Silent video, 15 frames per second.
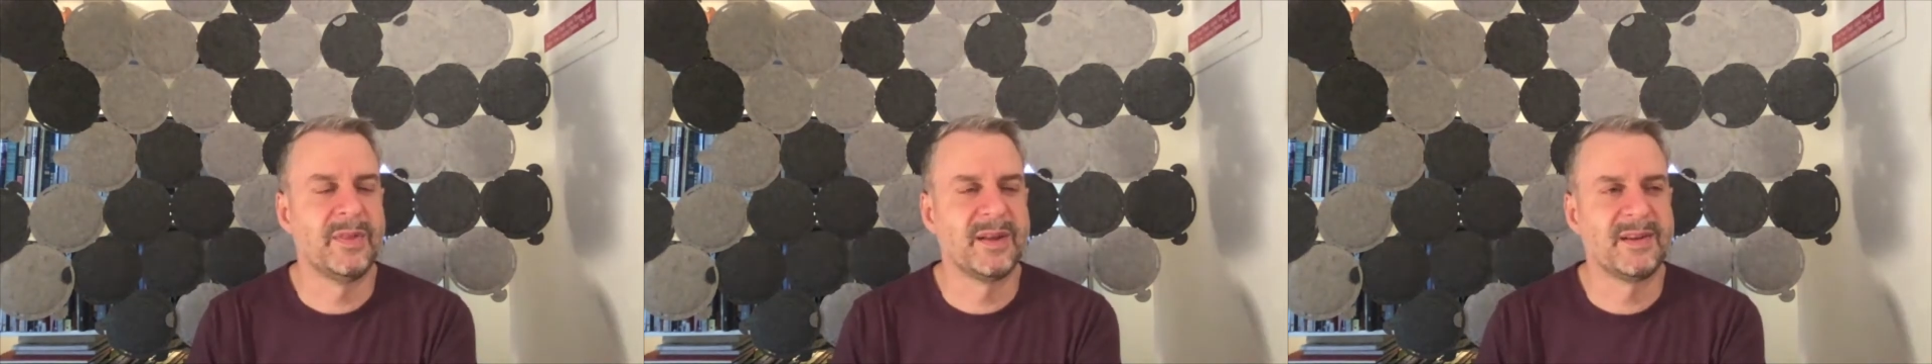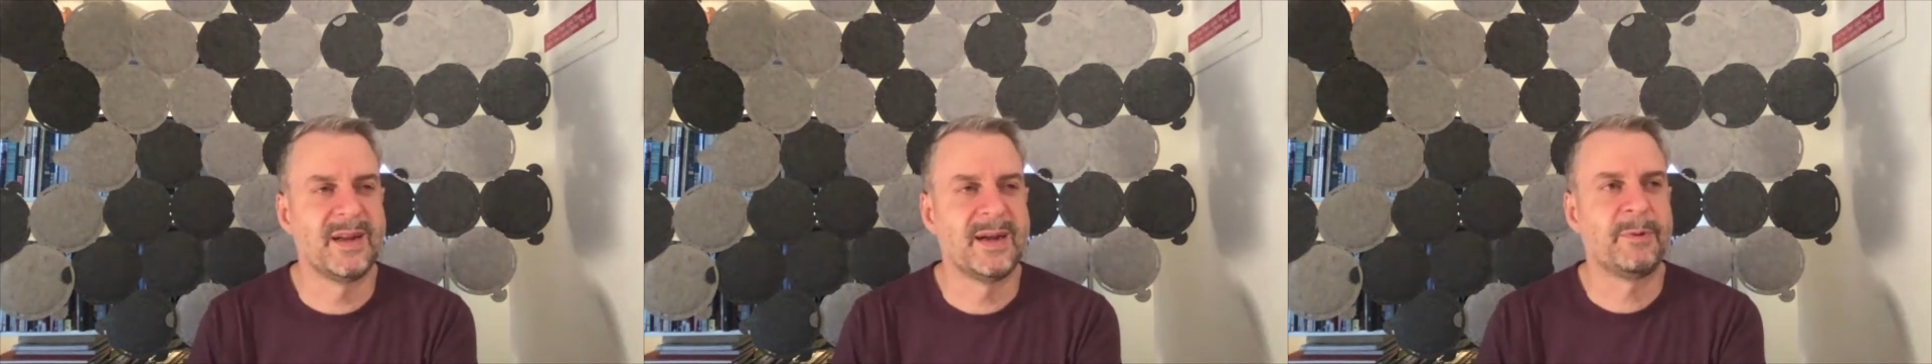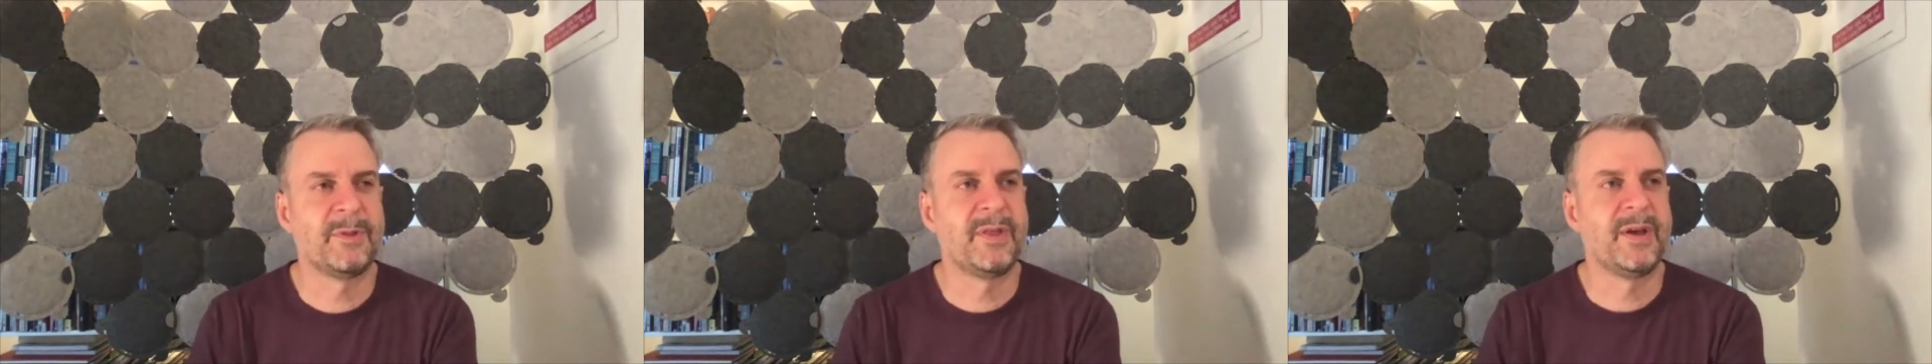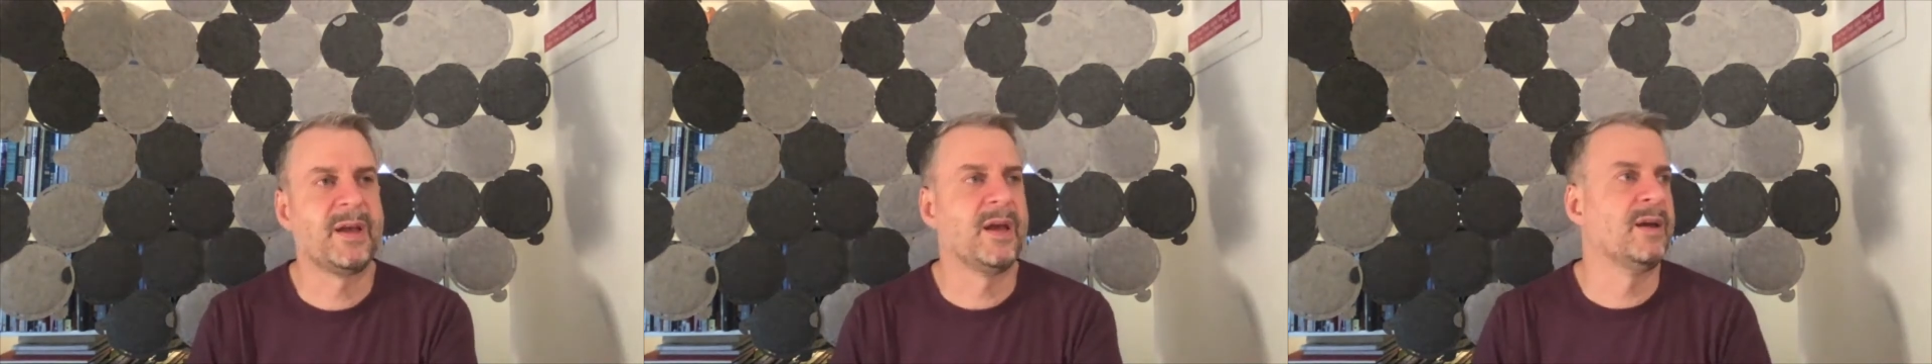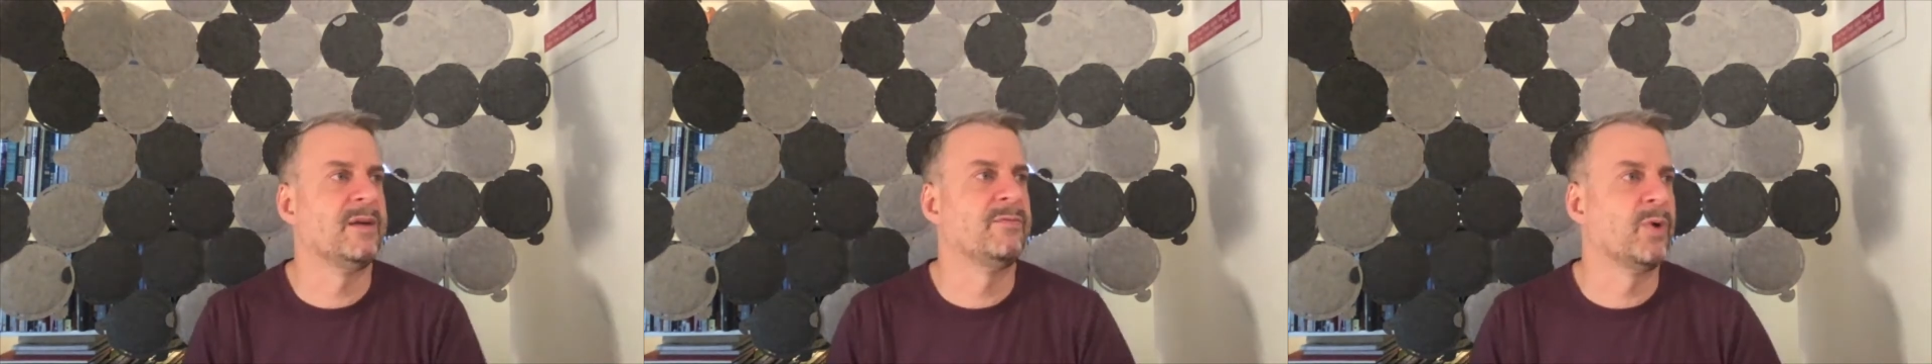example they
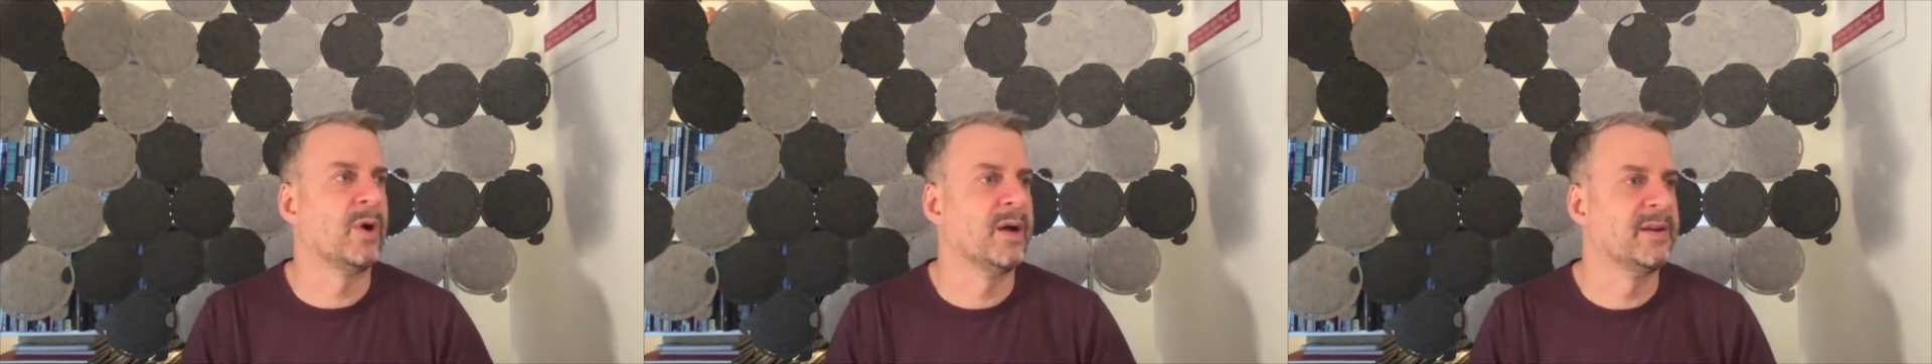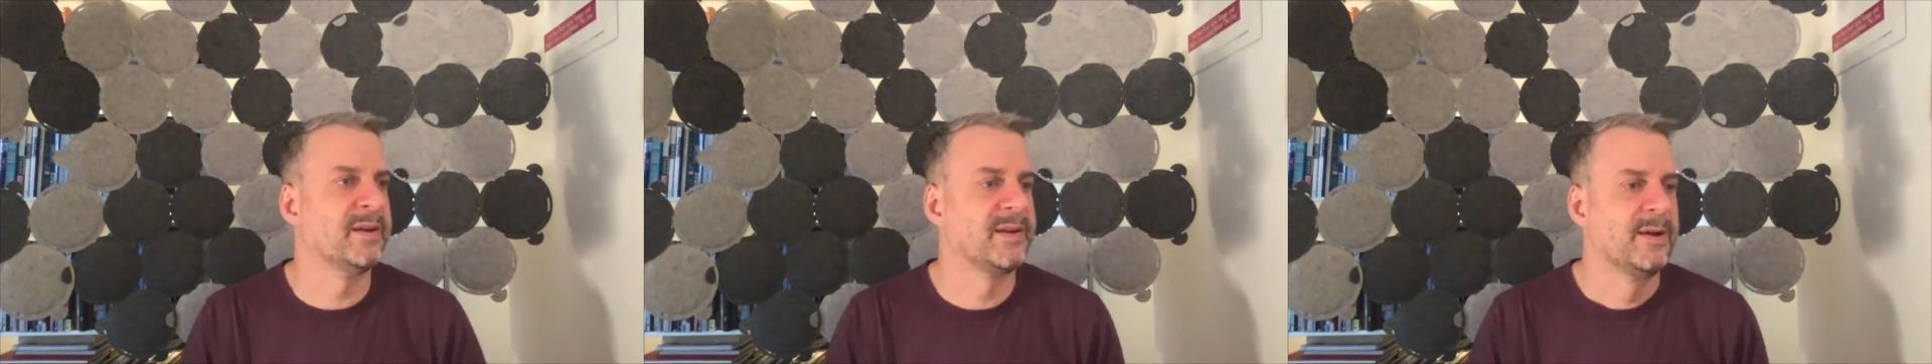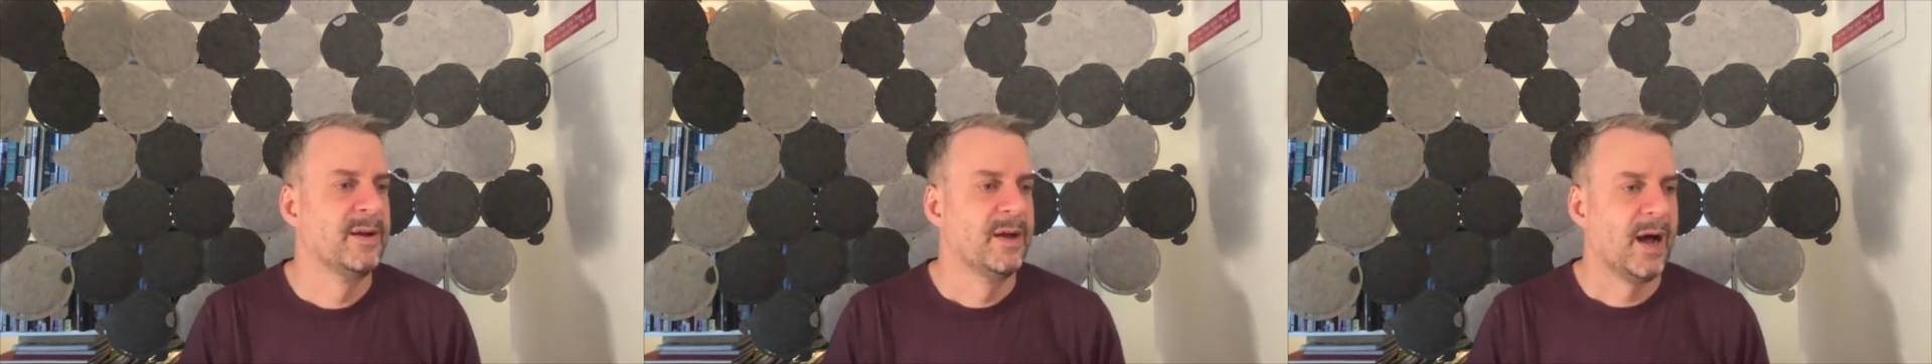gave was,